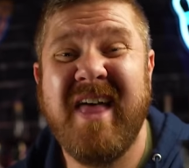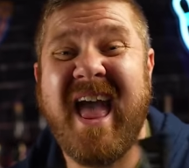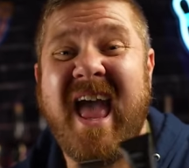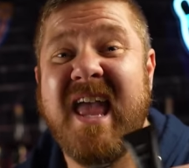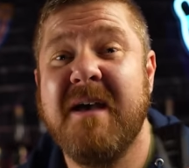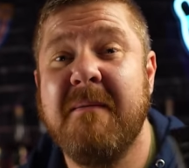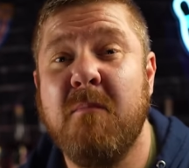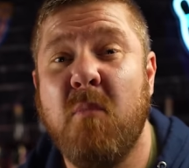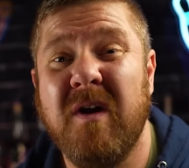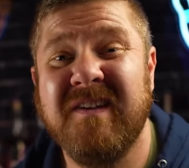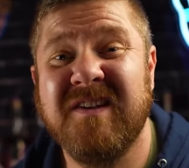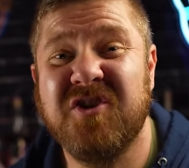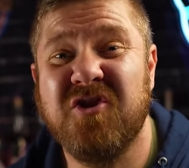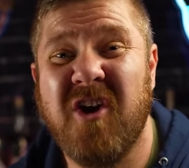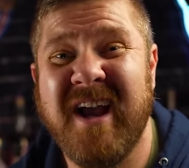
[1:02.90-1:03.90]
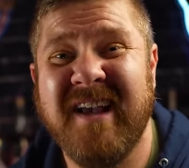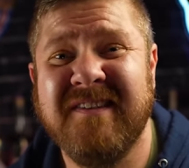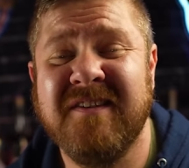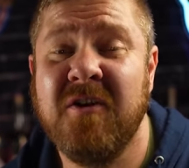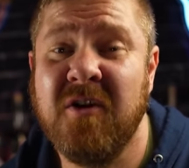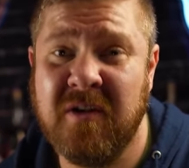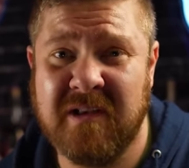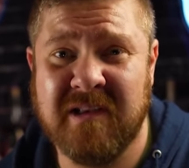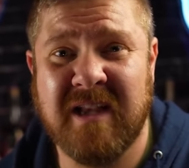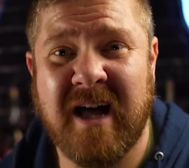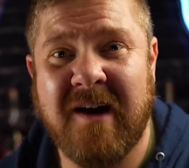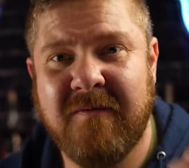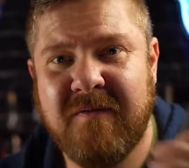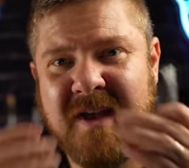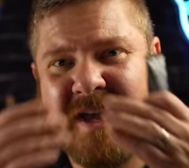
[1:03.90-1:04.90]
The AM moisturizer,
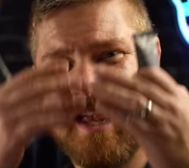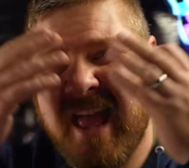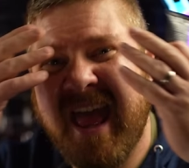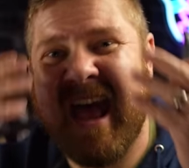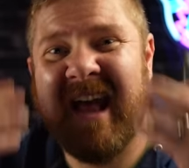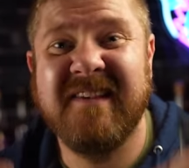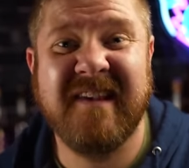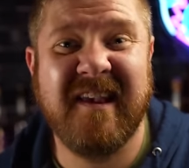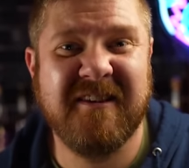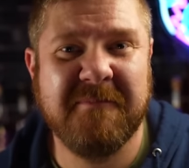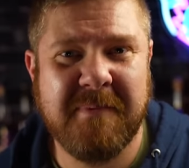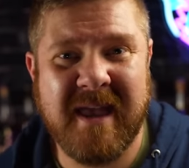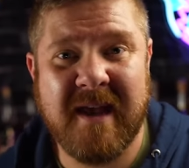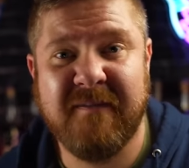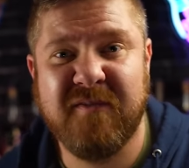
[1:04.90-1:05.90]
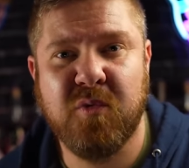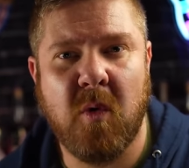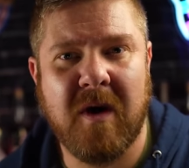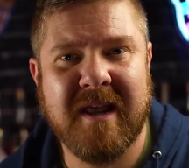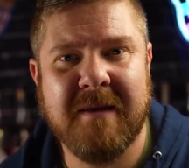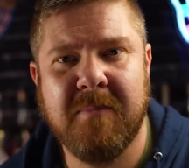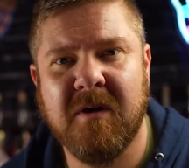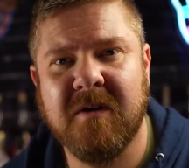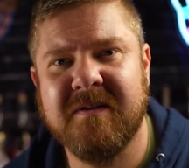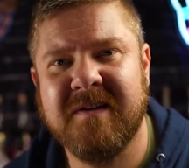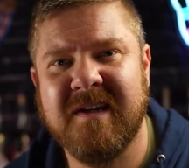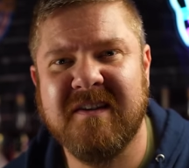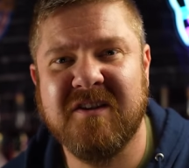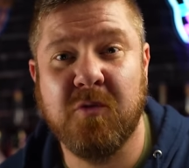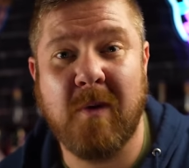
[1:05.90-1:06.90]
love it. Has SPF 20 built
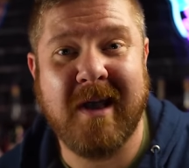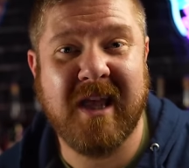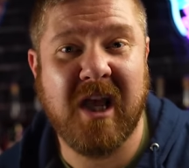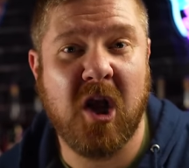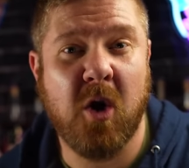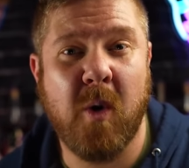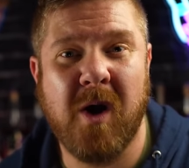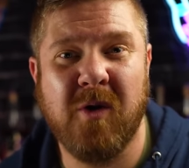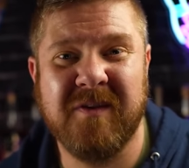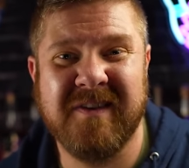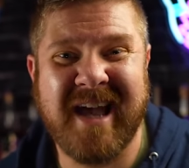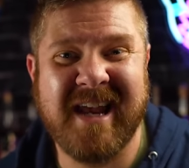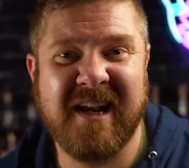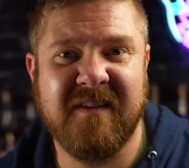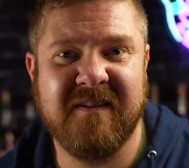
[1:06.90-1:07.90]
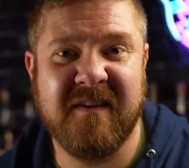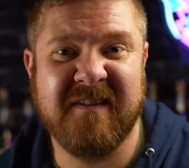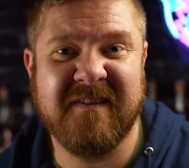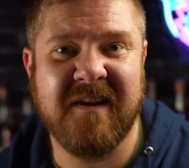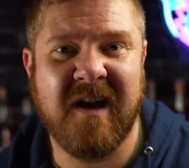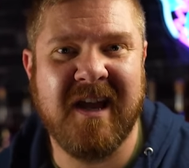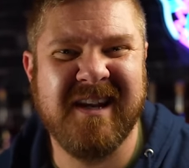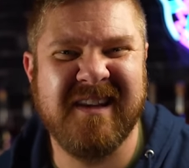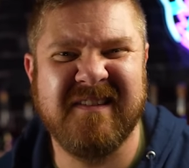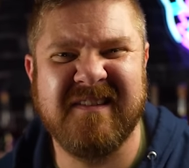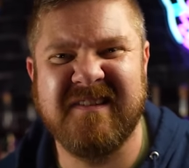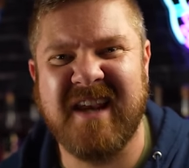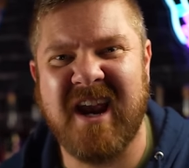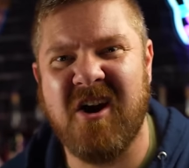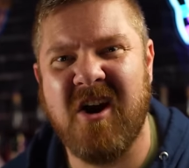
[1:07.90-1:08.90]
in so I can go outside in the sun and
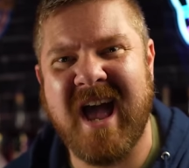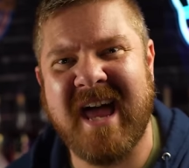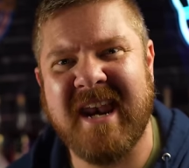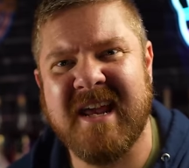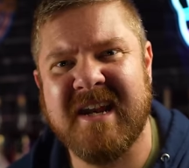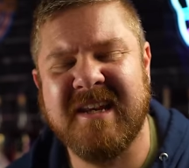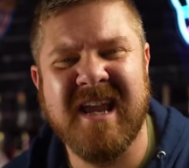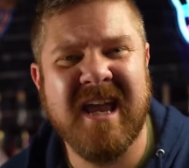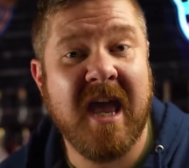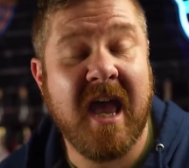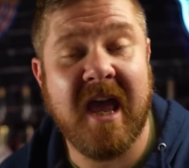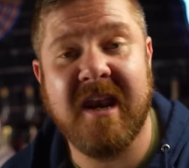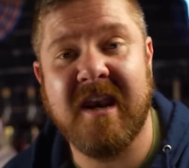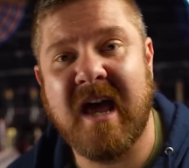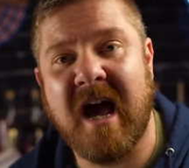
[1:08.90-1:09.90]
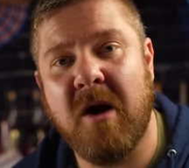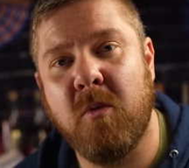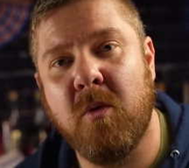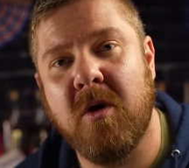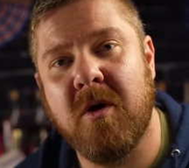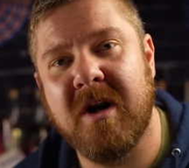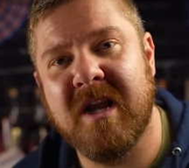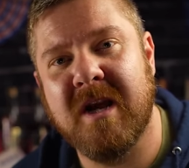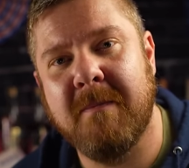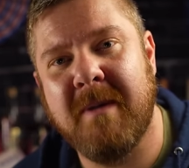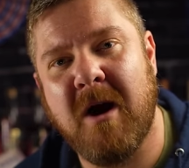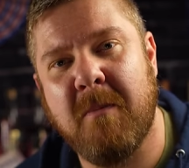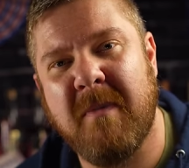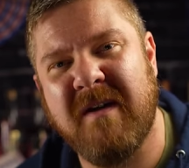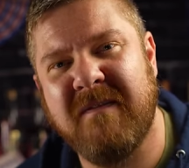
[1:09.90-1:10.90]
stare at it and not worry
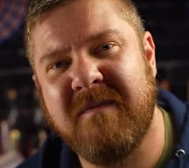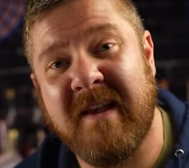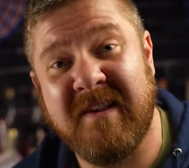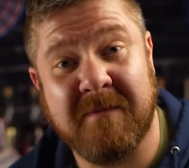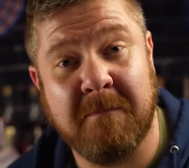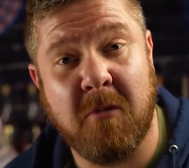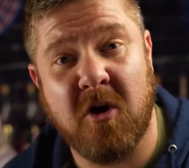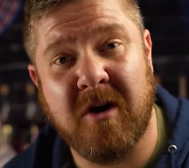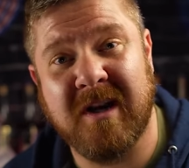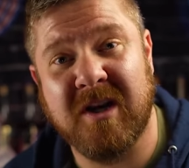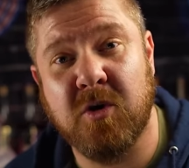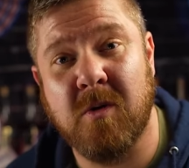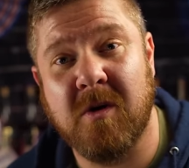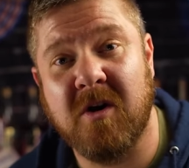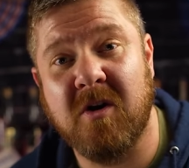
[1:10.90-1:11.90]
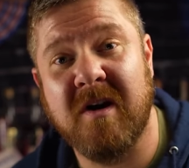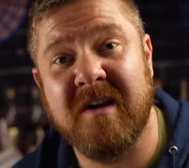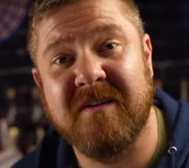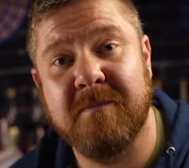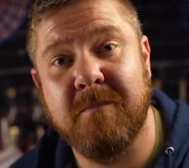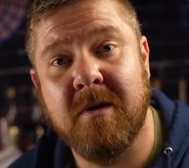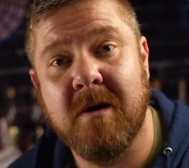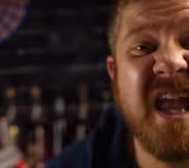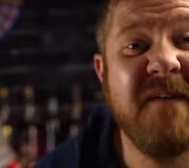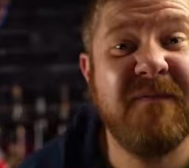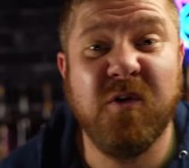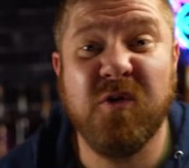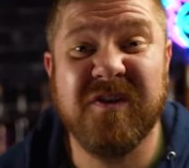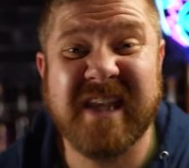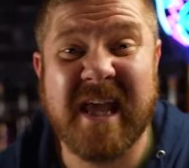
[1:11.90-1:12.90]
about my face burning to a crisp. If
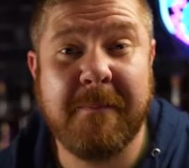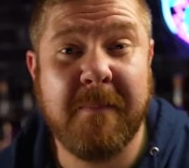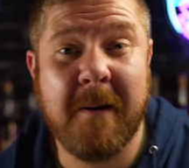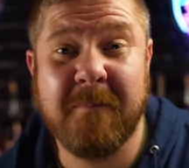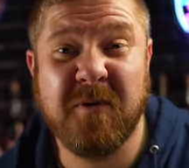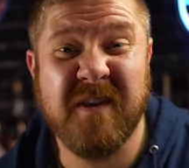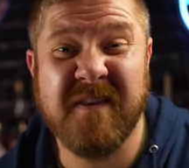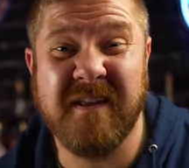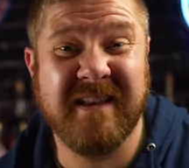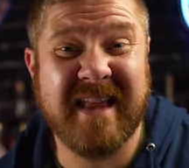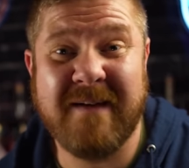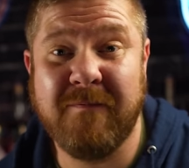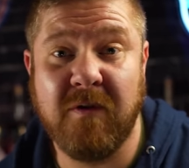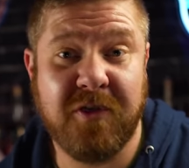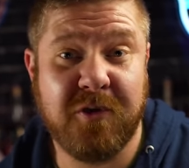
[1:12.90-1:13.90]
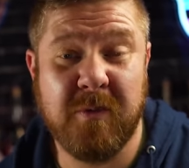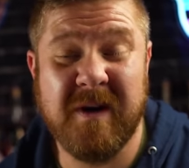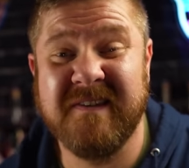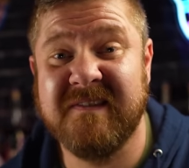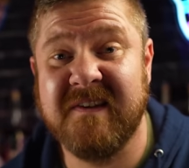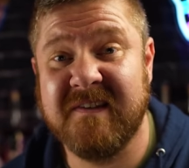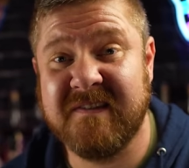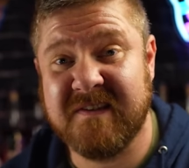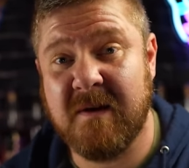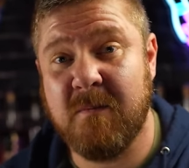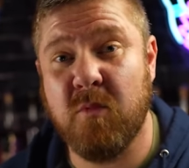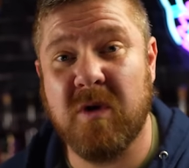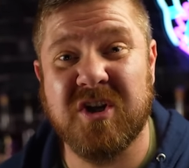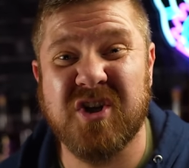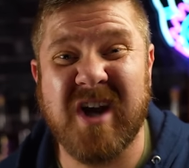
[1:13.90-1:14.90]
you step up to the level 3 system,
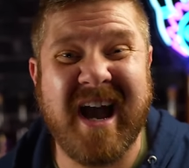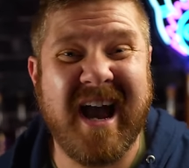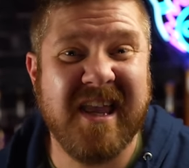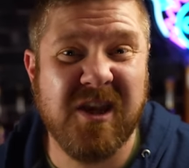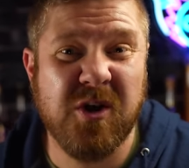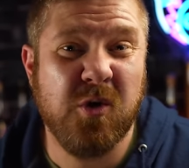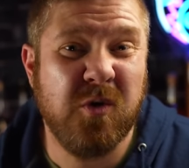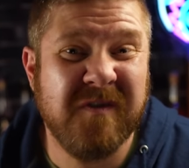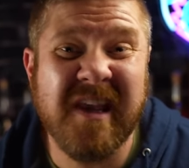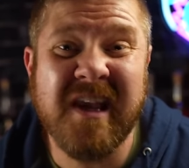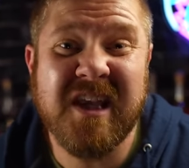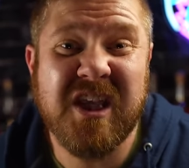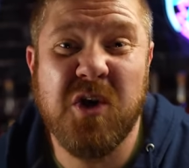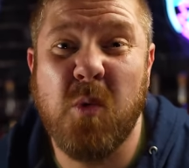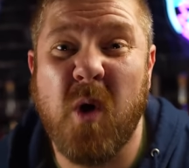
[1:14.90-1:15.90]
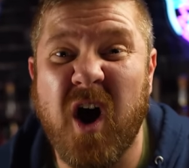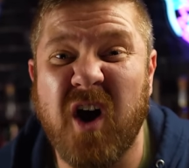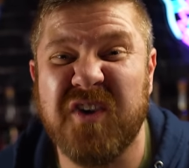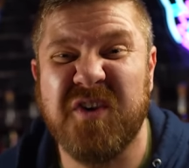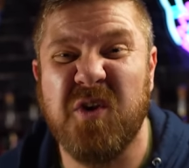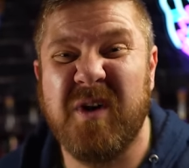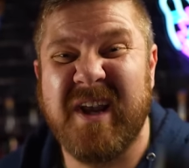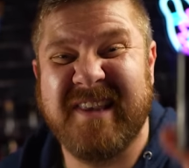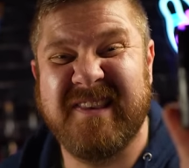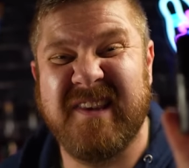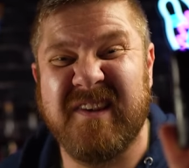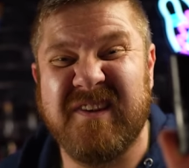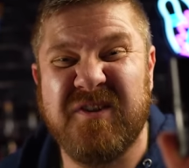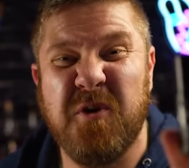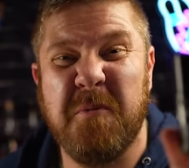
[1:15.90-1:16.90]
which I use, you also get
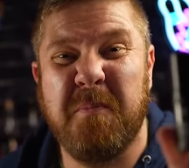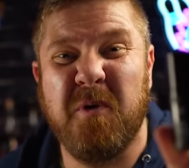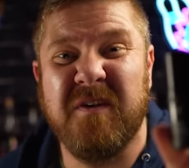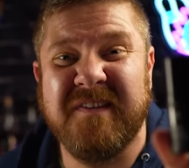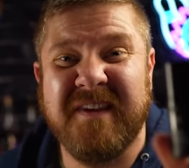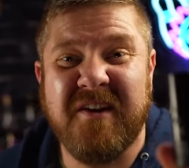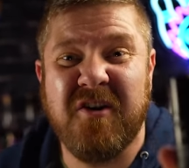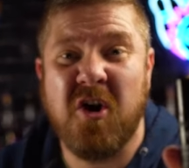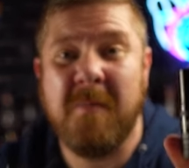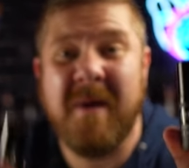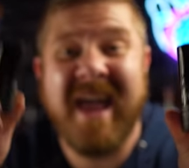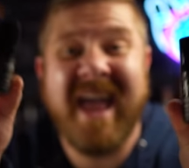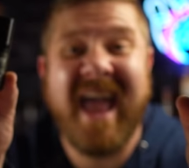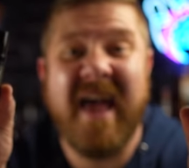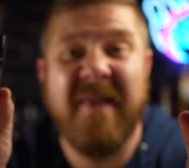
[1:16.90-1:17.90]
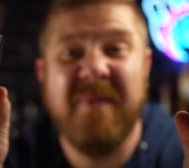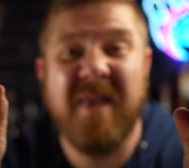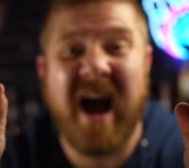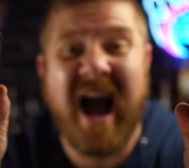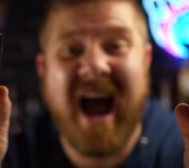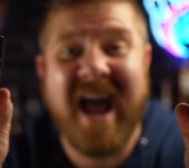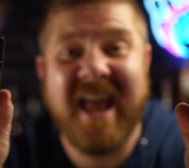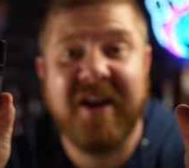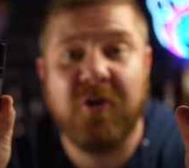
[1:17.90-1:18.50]
the super serum and the eye